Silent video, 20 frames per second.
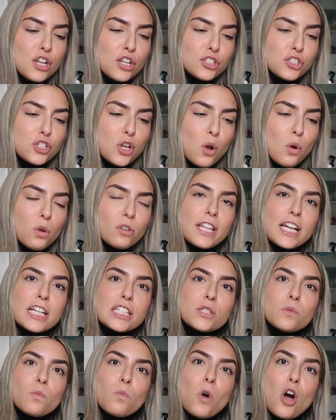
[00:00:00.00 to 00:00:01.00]
So
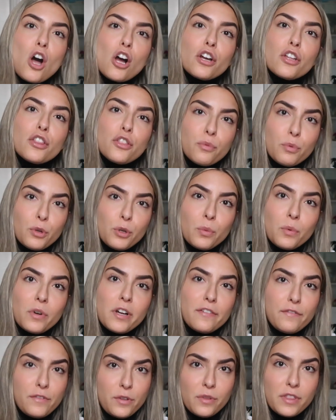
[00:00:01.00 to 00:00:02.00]
let's walk through
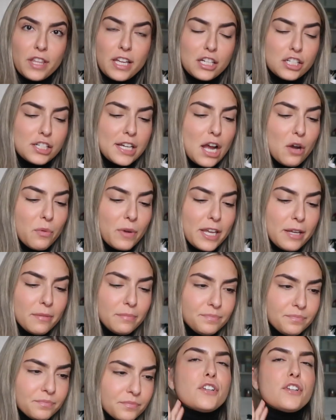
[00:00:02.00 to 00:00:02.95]
a few things, shall we?